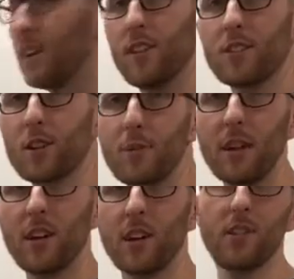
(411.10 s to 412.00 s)
there's going to be
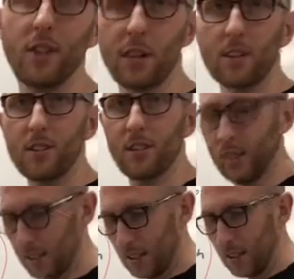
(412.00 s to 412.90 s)
another duct.
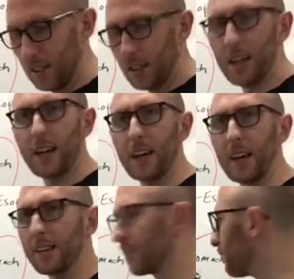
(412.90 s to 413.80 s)

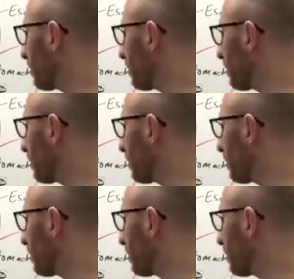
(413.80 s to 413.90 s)
And I said